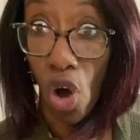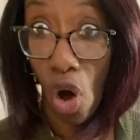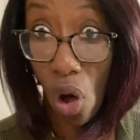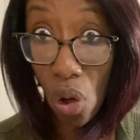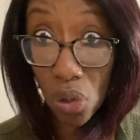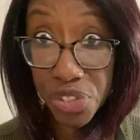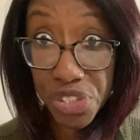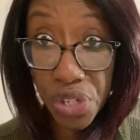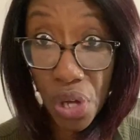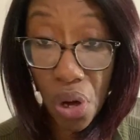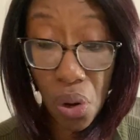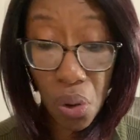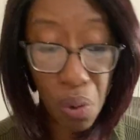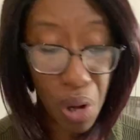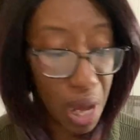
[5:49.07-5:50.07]

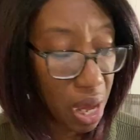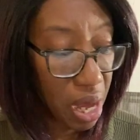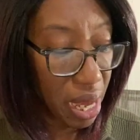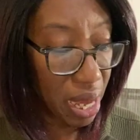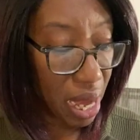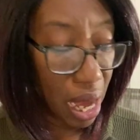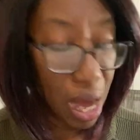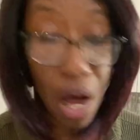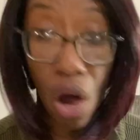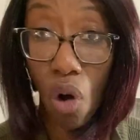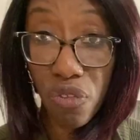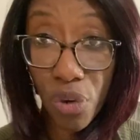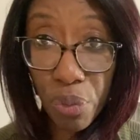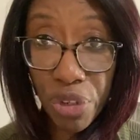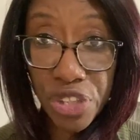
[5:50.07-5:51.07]
Also uh,
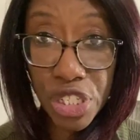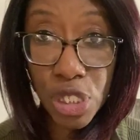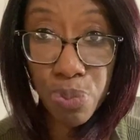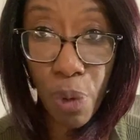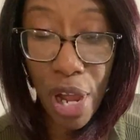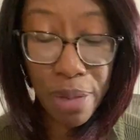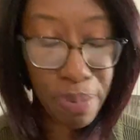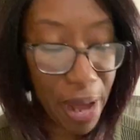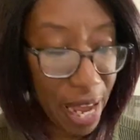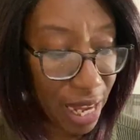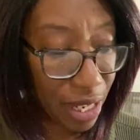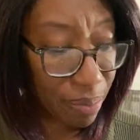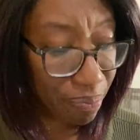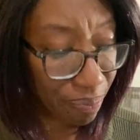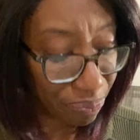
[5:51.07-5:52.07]
over with the spray
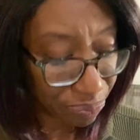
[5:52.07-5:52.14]
paint.